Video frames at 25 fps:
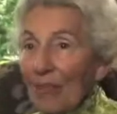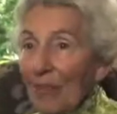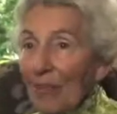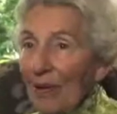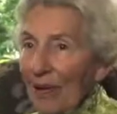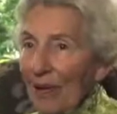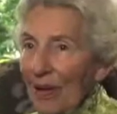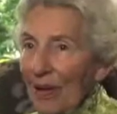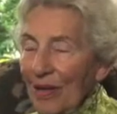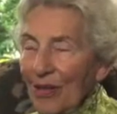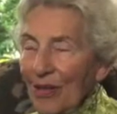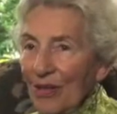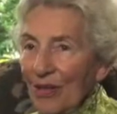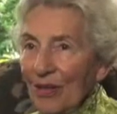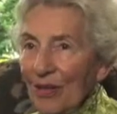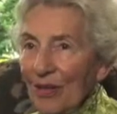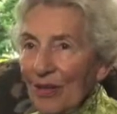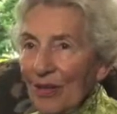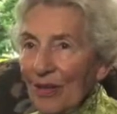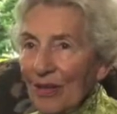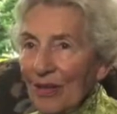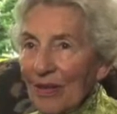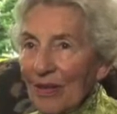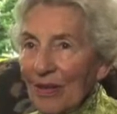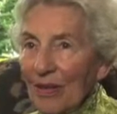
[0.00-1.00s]

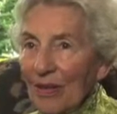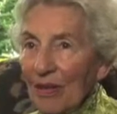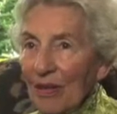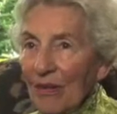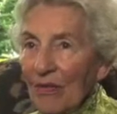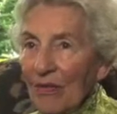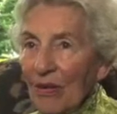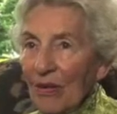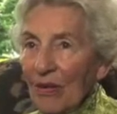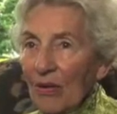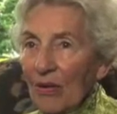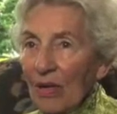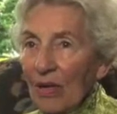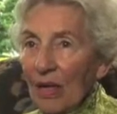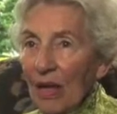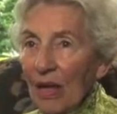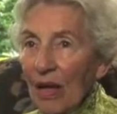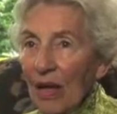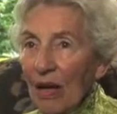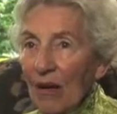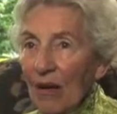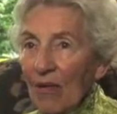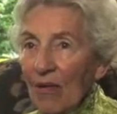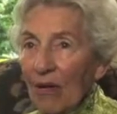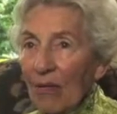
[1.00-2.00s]
pleasure of knowing
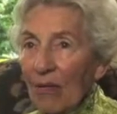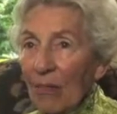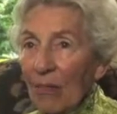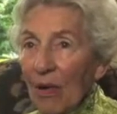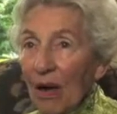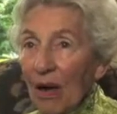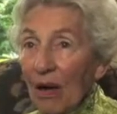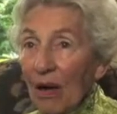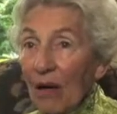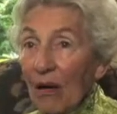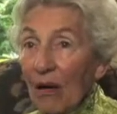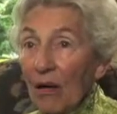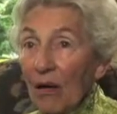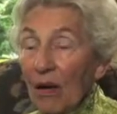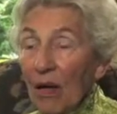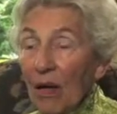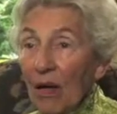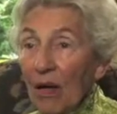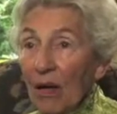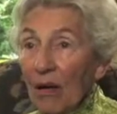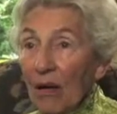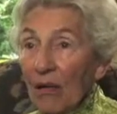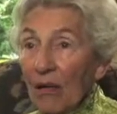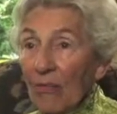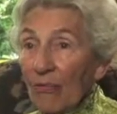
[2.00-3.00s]
Howard Meyer
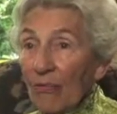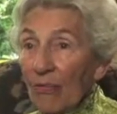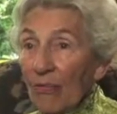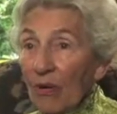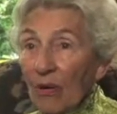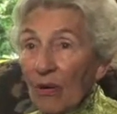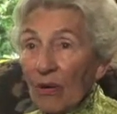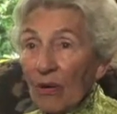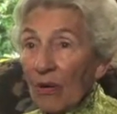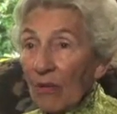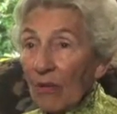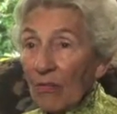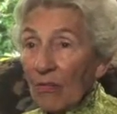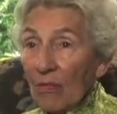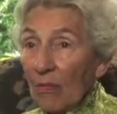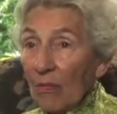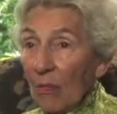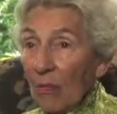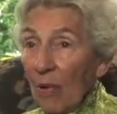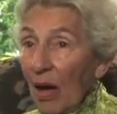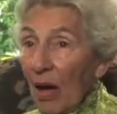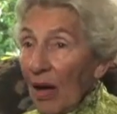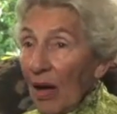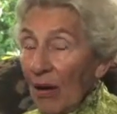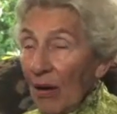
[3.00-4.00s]
for
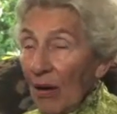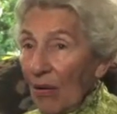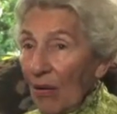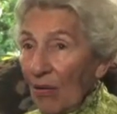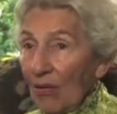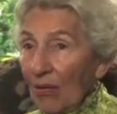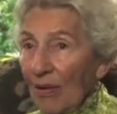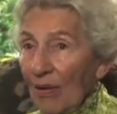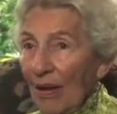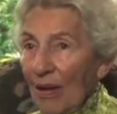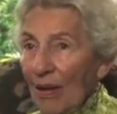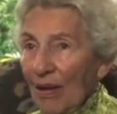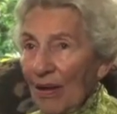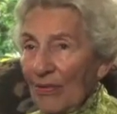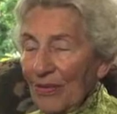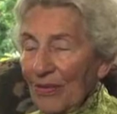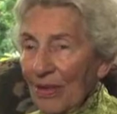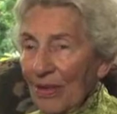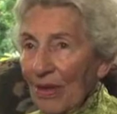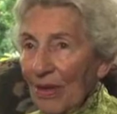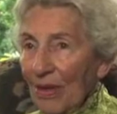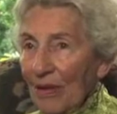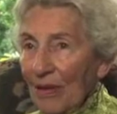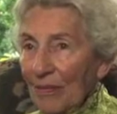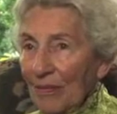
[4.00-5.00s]
my whole
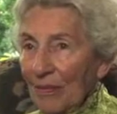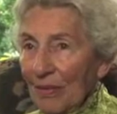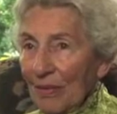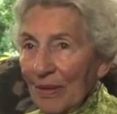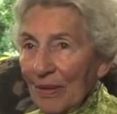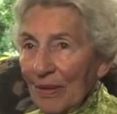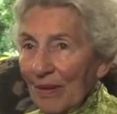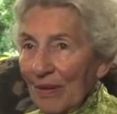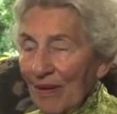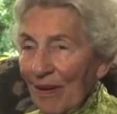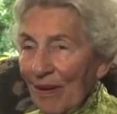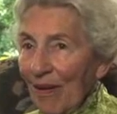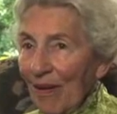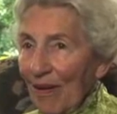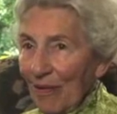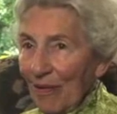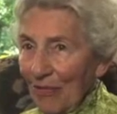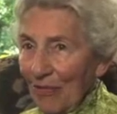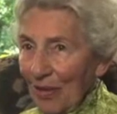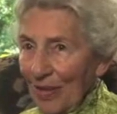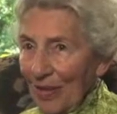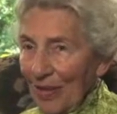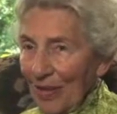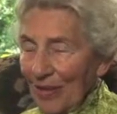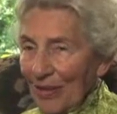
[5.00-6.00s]
lifetime and a lot
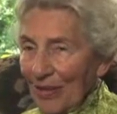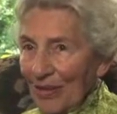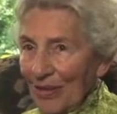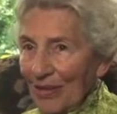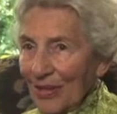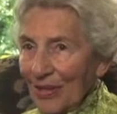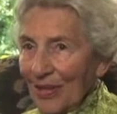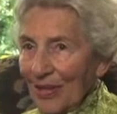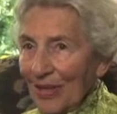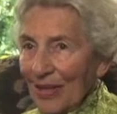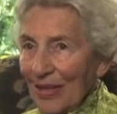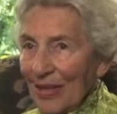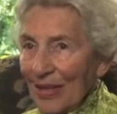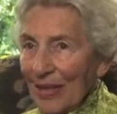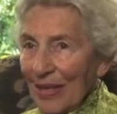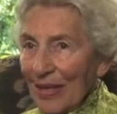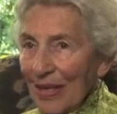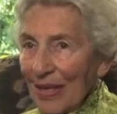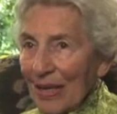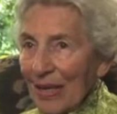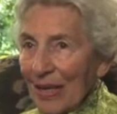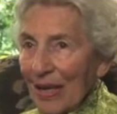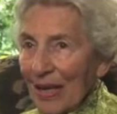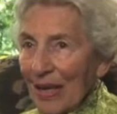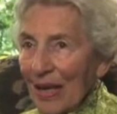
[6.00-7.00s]
of his.
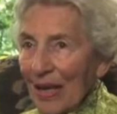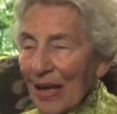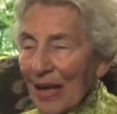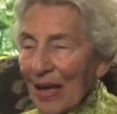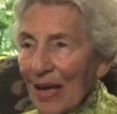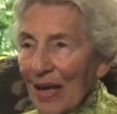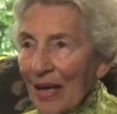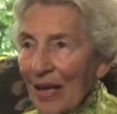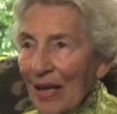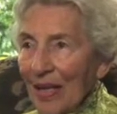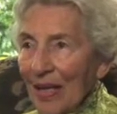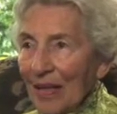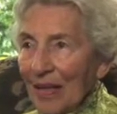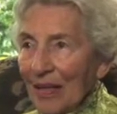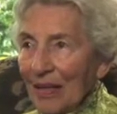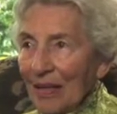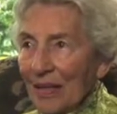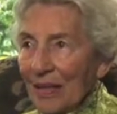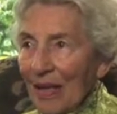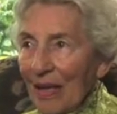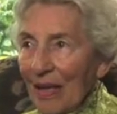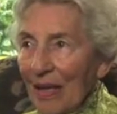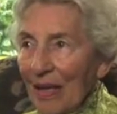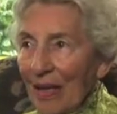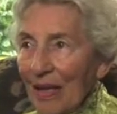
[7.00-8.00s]
And
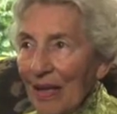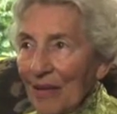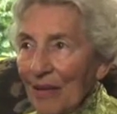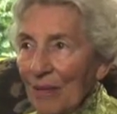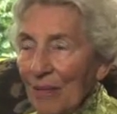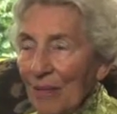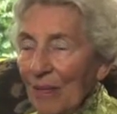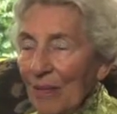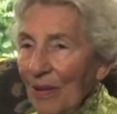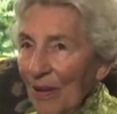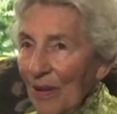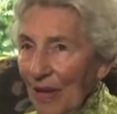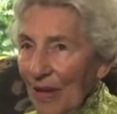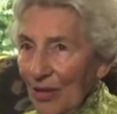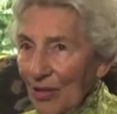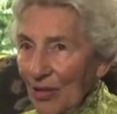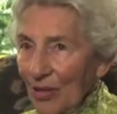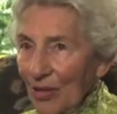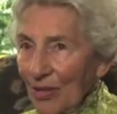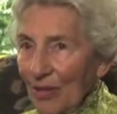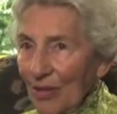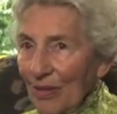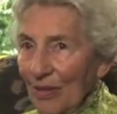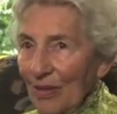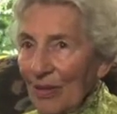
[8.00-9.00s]
I had the
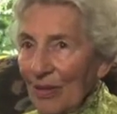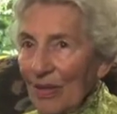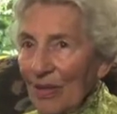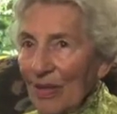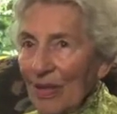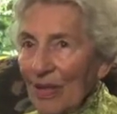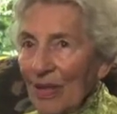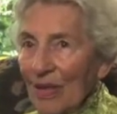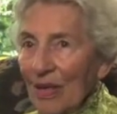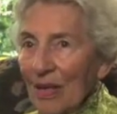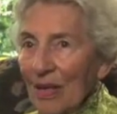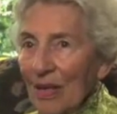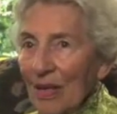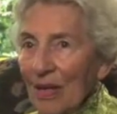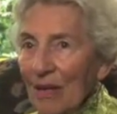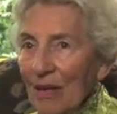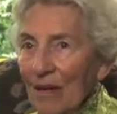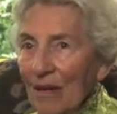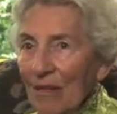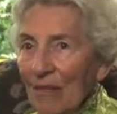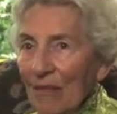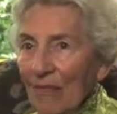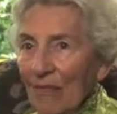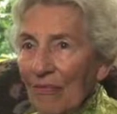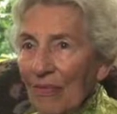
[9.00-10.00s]
pleasure
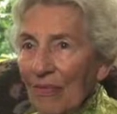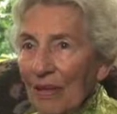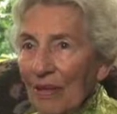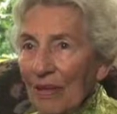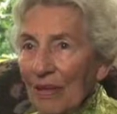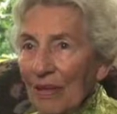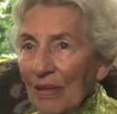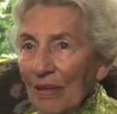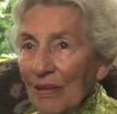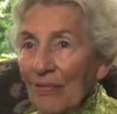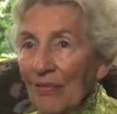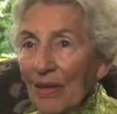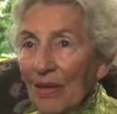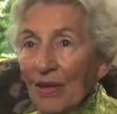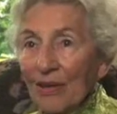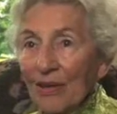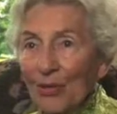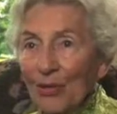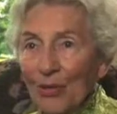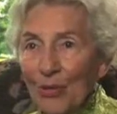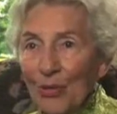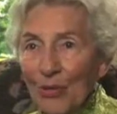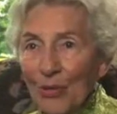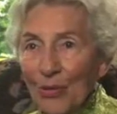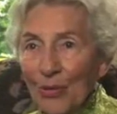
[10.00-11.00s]
of living
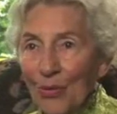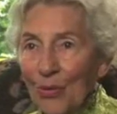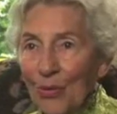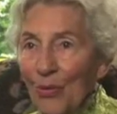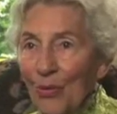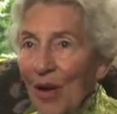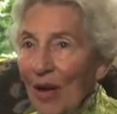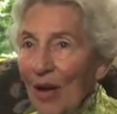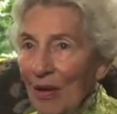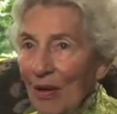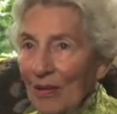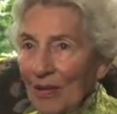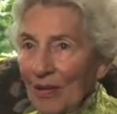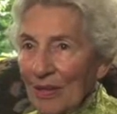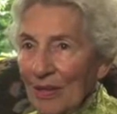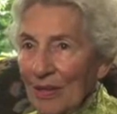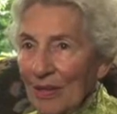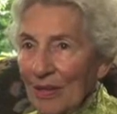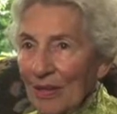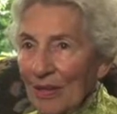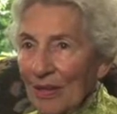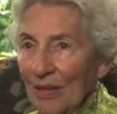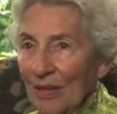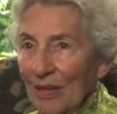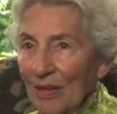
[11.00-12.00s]
in two
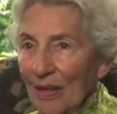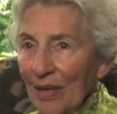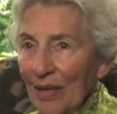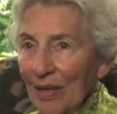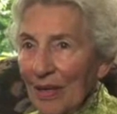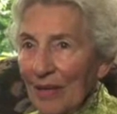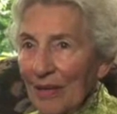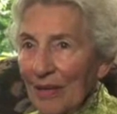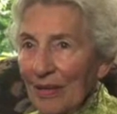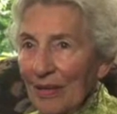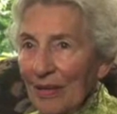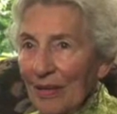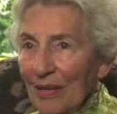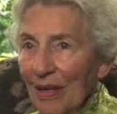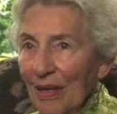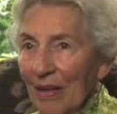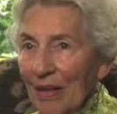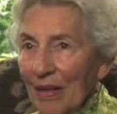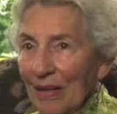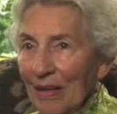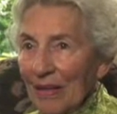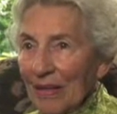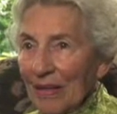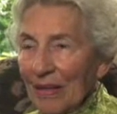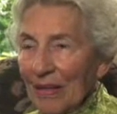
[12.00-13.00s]
houses that he
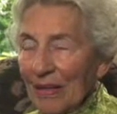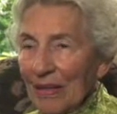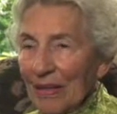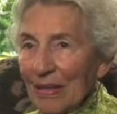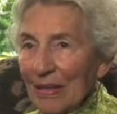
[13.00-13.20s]
designed